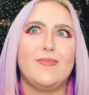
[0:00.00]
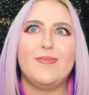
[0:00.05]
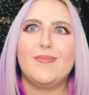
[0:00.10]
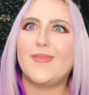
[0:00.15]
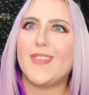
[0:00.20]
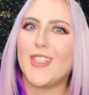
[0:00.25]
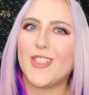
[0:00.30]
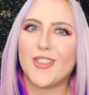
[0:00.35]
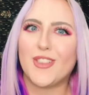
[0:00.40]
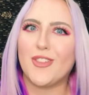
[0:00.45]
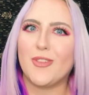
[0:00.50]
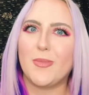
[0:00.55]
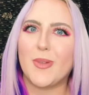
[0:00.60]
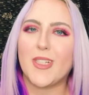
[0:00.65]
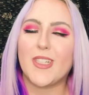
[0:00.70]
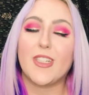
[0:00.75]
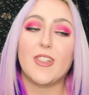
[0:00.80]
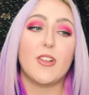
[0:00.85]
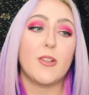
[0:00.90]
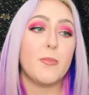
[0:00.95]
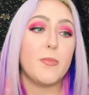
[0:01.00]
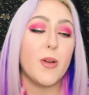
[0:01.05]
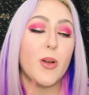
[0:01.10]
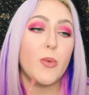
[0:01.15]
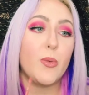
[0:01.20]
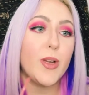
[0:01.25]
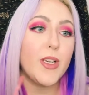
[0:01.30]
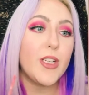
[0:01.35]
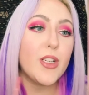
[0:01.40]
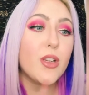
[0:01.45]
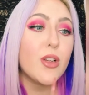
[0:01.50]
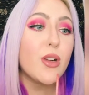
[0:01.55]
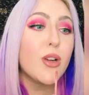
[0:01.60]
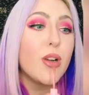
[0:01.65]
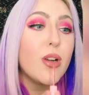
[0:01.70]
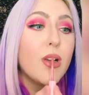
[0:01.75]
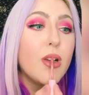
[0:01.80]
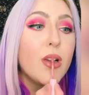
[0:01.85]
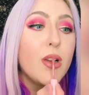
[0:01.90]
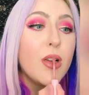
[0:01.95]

There's no big deal. But when you're